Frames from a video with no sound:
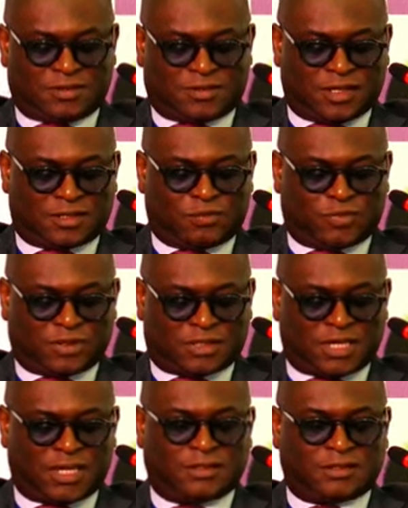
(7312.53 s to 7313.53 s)

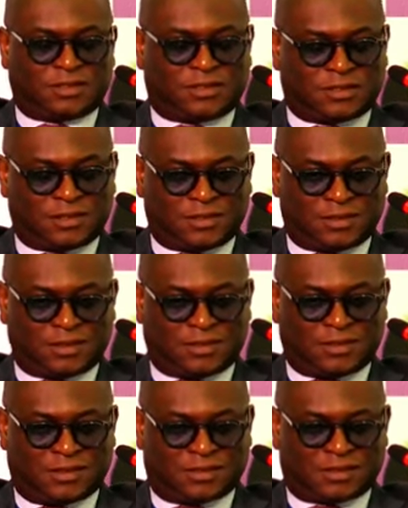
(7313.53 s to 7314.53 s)
30%
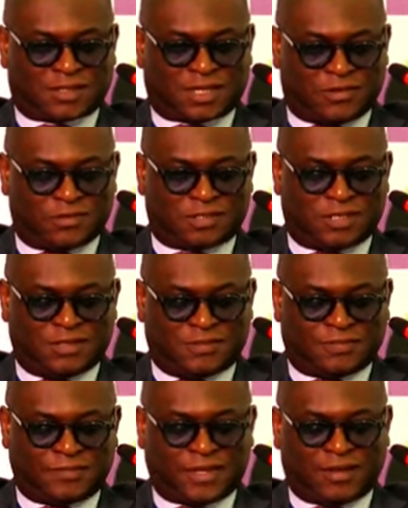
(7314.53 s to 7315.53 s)
is kerosene,
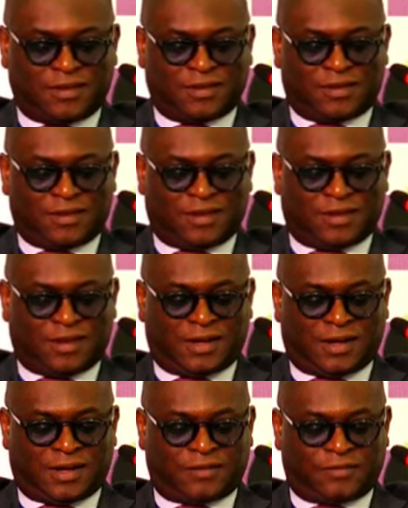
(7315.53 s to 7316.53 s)

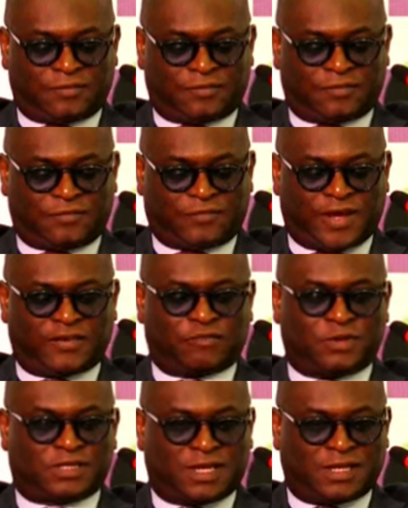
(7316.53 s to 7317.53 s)

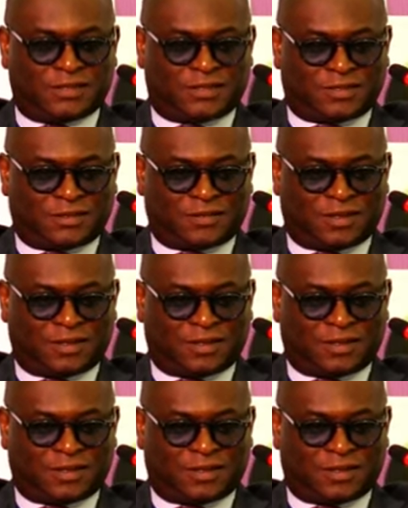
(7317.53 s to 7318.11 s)
60%